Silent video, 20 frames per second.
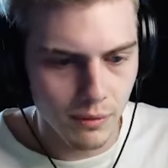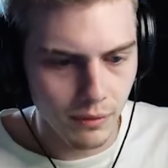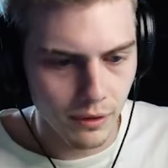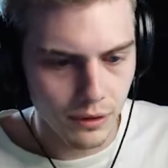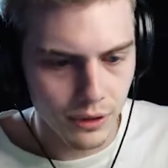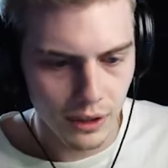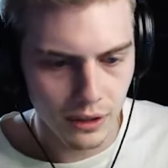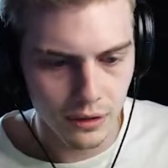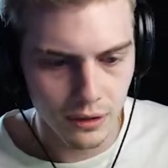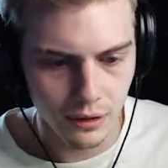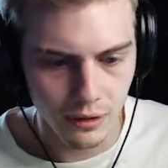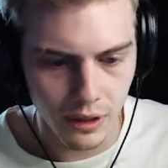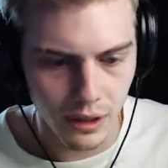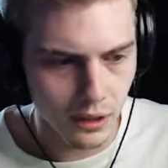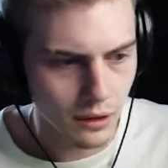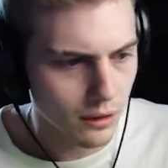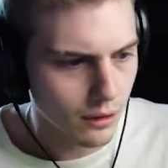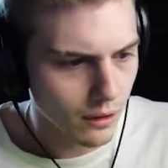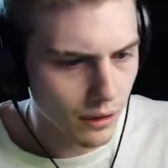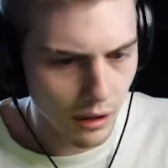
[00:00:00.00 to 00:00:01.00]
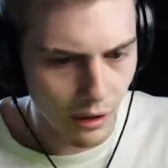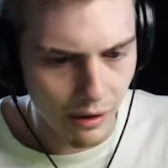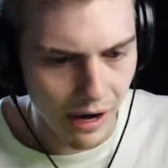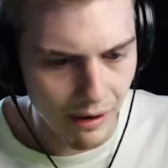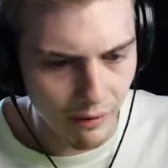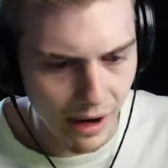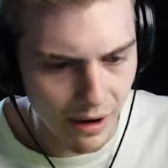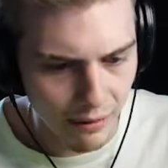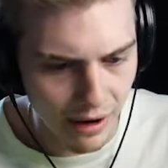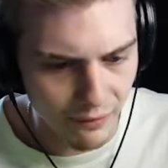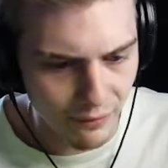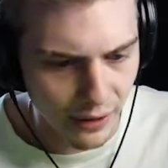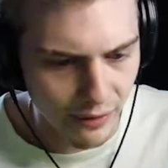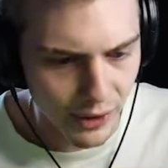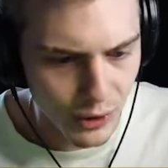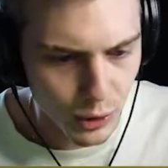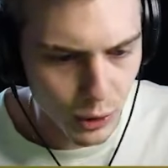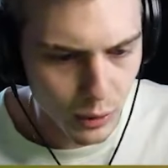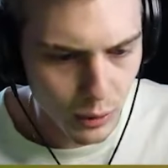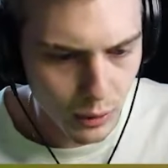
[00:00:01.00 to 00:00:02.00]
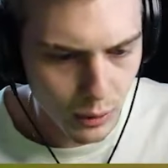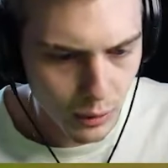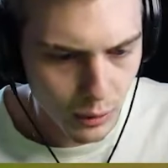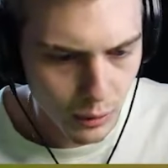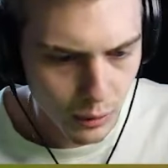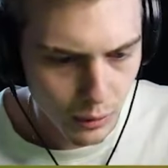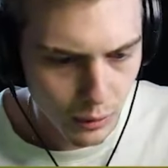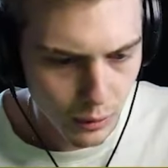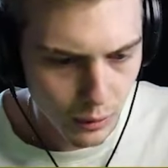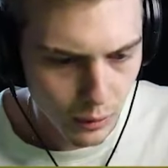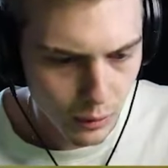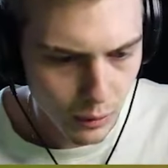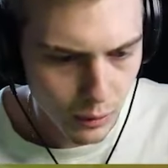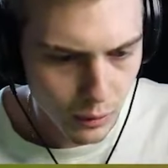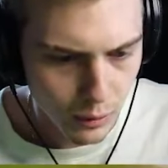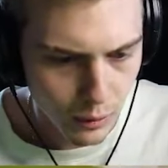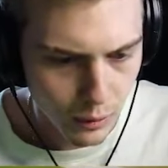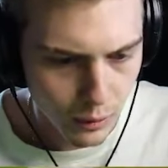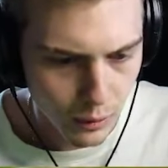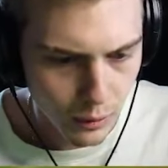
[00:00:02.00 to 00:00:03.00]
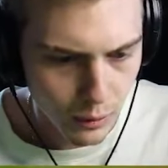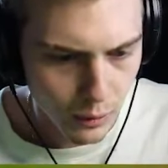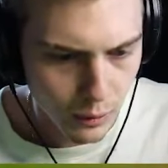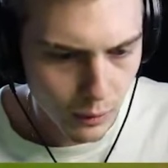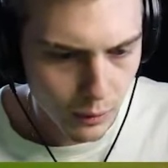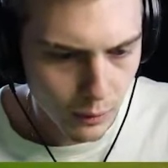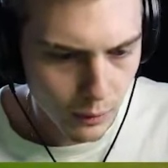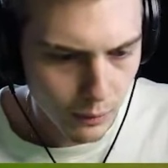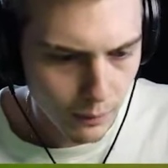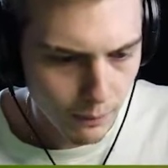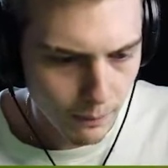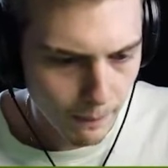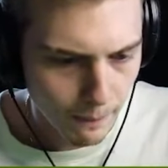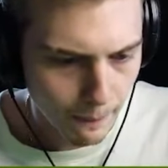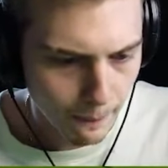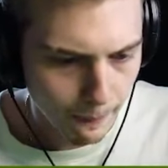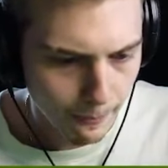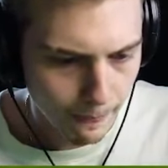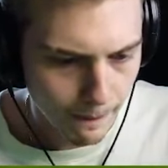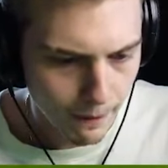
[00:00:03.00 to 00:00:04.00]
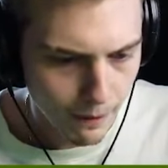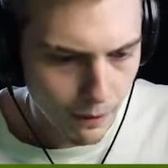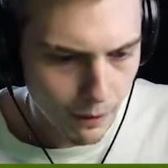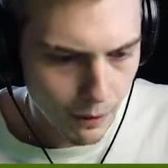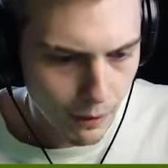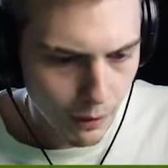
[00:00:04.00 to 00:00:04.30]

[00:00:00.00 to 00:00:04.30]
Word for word: Let's keep rotating to the right. All oh, right, right, right in front of us. Oh yeah, full squad, full squad, full squad.